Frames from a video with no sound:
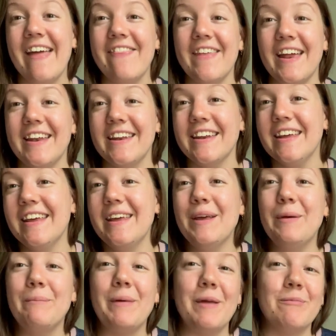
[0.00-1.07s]
And then
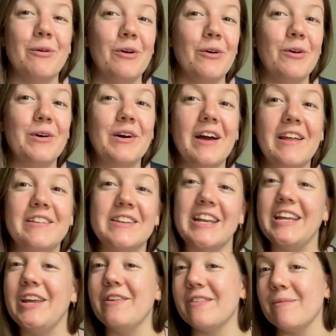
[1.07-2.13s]
people
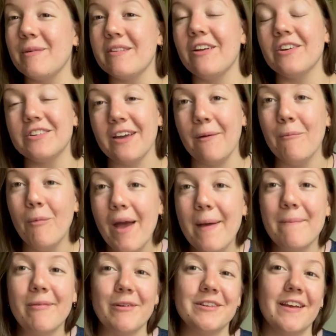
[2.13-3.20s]
use them as long-term
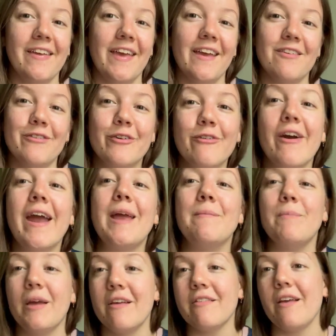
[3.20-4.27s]
whips, which I think is great,
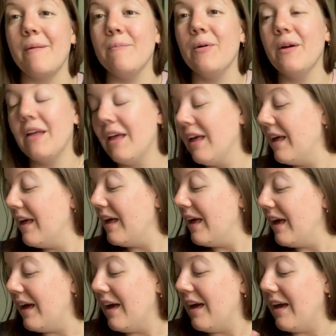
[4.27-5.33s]
because I'm
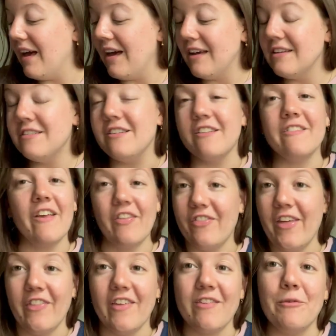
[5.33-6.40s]
just don't
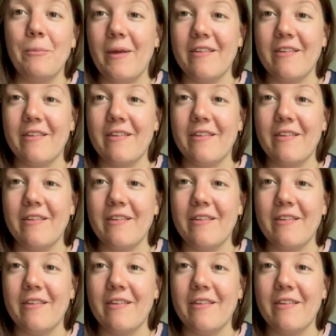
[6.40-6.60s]
think this will be